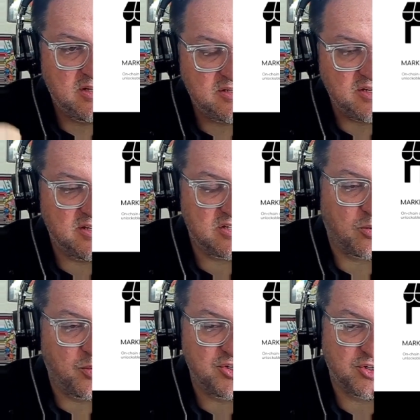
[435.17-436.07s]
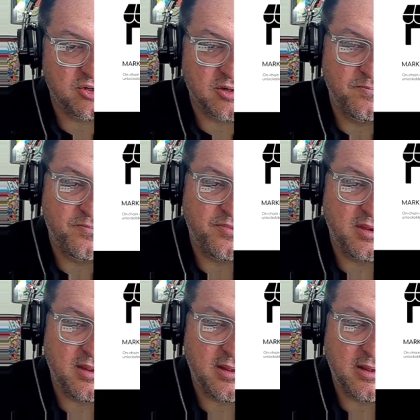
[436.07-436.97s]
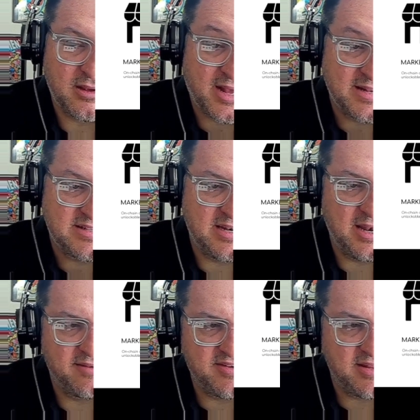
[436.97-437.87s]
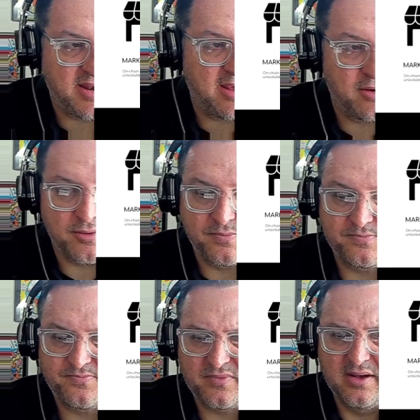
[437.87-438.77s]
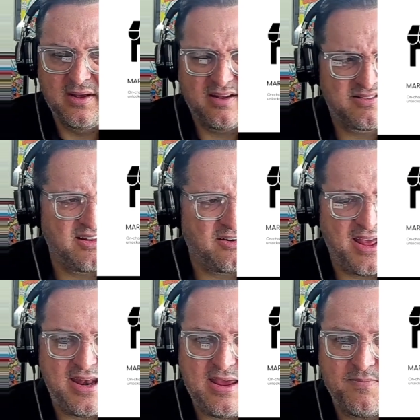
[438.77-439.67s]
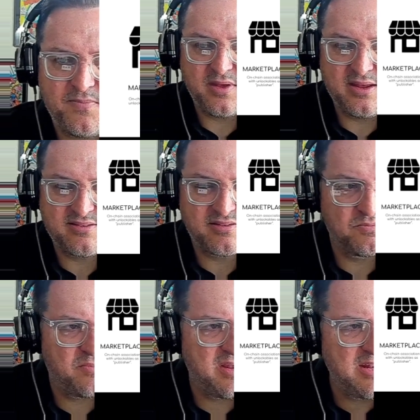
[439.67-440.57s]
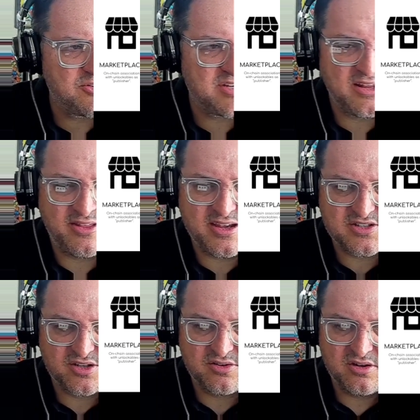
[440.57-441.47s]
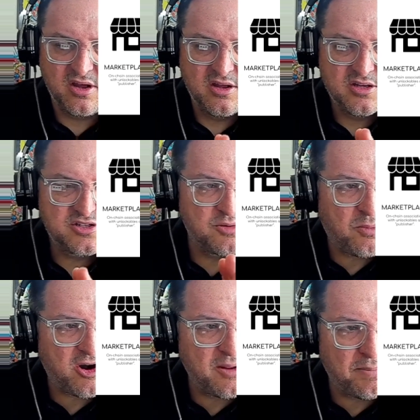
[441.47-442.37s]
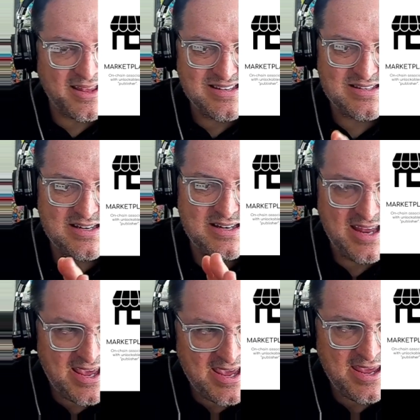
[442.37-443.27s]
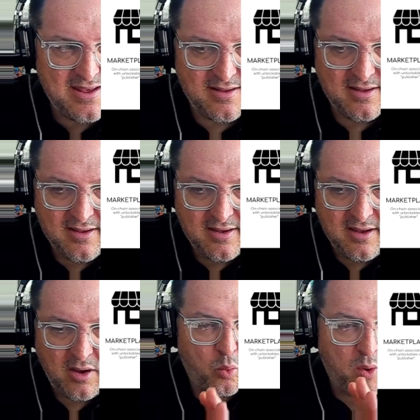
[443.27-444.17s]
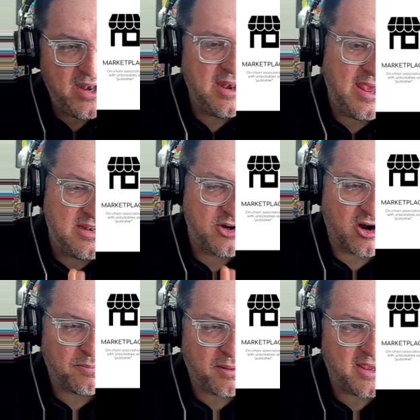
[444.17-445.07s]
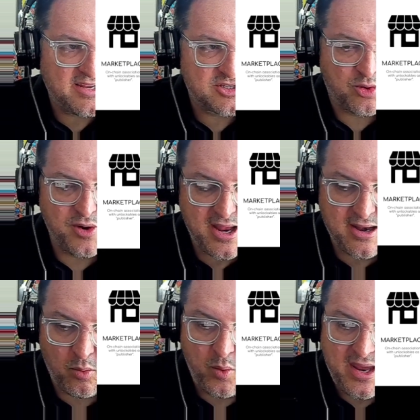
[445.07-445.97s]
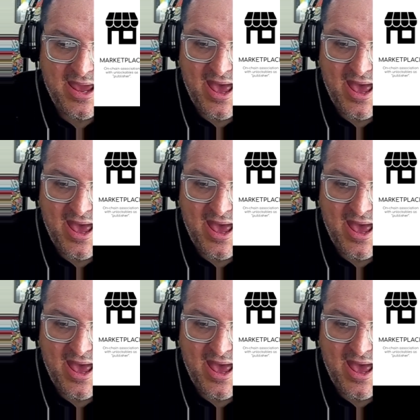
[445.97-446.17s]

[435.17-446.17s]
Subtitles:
to this original content NFT that I own. It's a little heady. It's some interesting things. So marketplace today, when a Darkblock is created, we